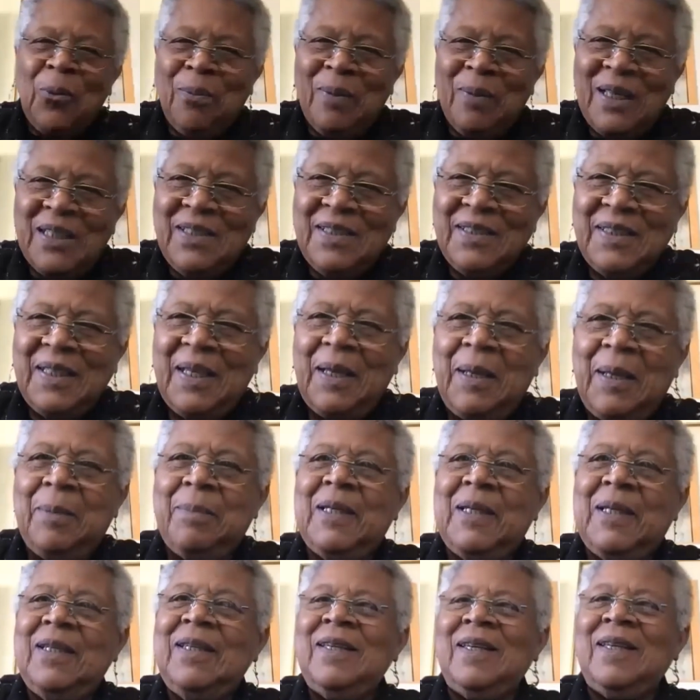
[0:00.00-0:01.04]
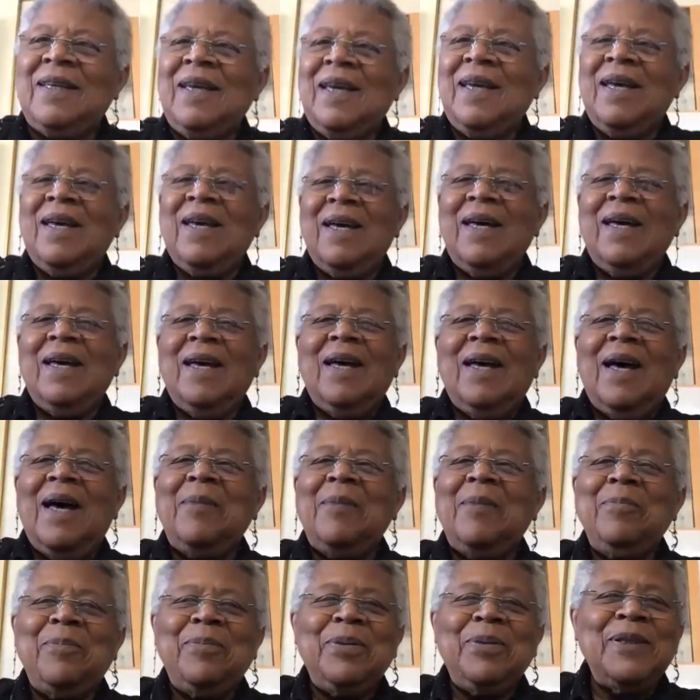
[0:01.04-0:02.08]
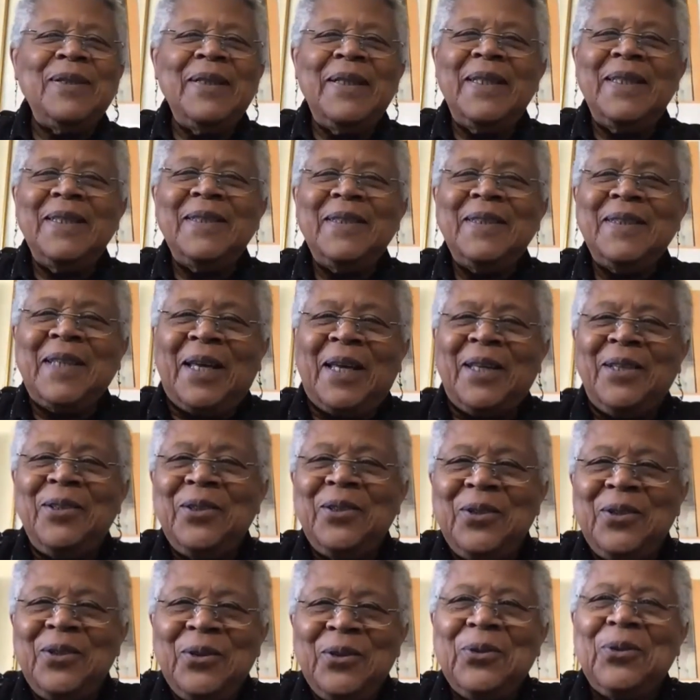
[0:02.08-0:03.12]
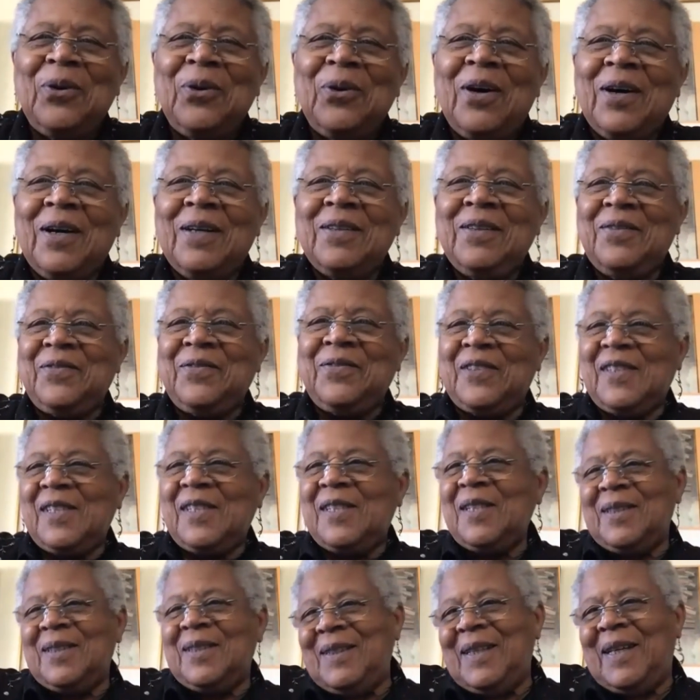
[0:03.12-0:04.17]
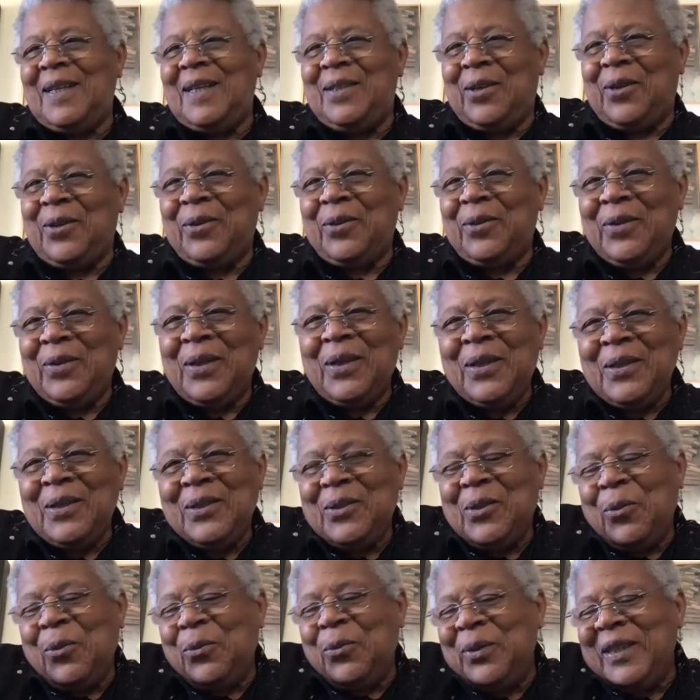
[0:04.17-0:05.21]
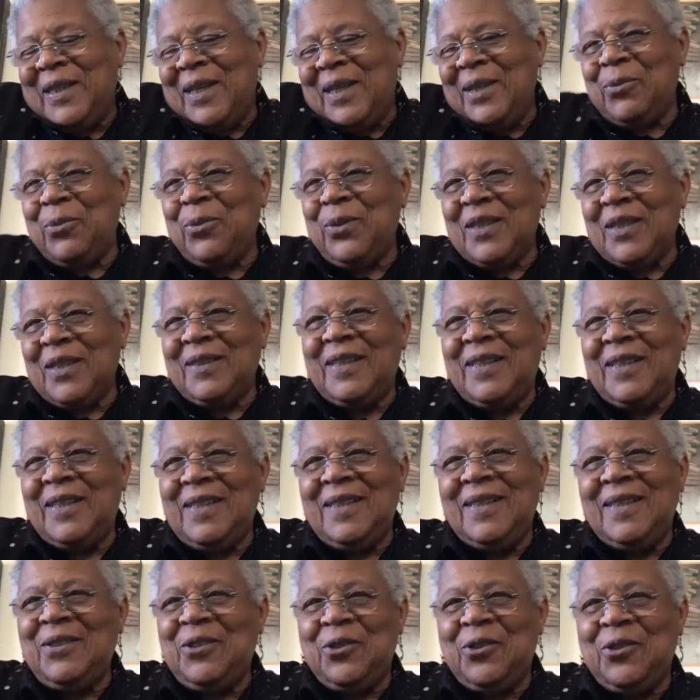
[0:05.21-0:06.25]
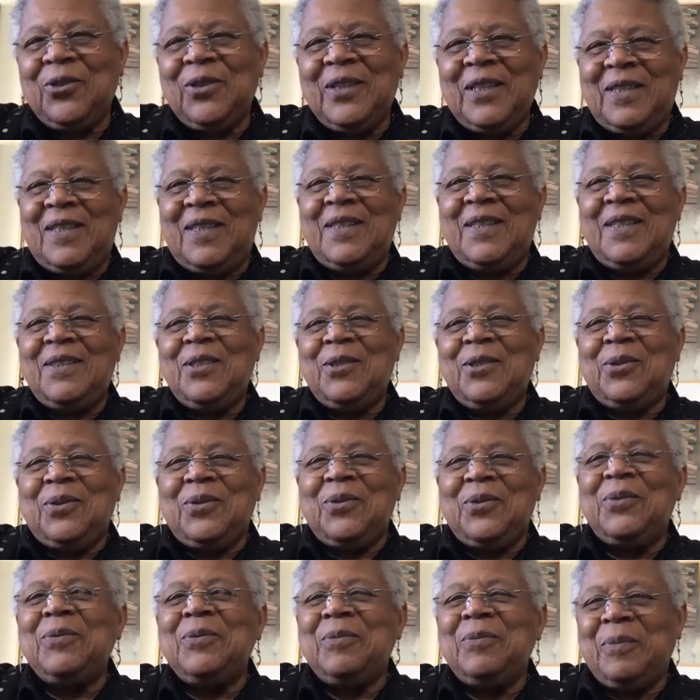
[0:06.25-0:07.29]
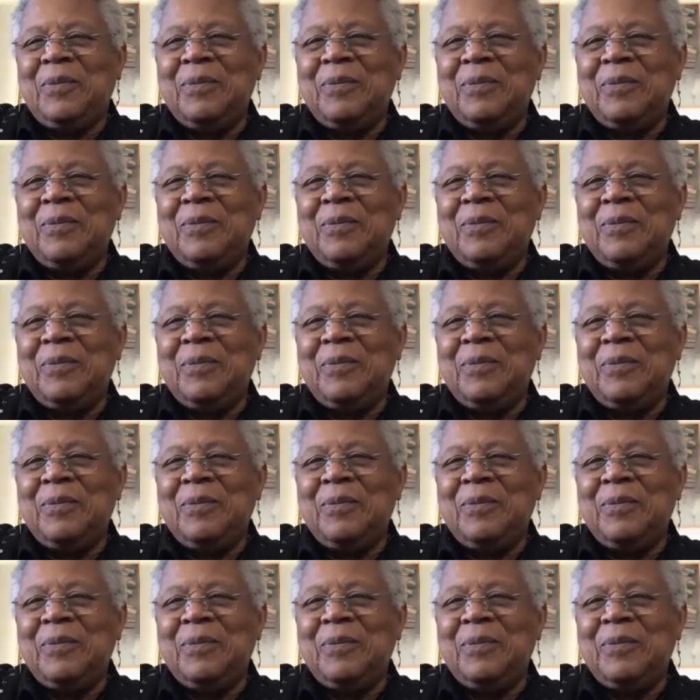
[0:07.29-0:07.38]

much, Sammy. I'm pleased that you are the facilitator so we can really enjoy this. Of